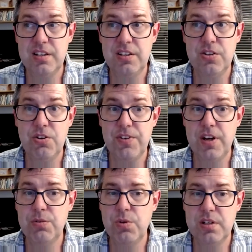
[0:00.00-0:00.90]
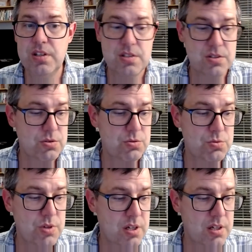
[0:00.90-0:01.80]
you know, if I wanted
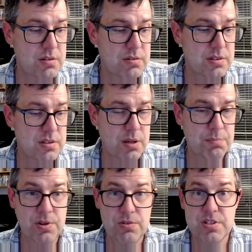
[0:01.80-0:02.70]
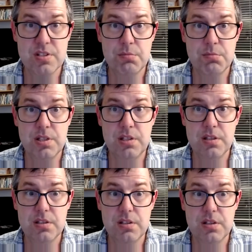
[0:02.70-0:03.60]
to approach somebody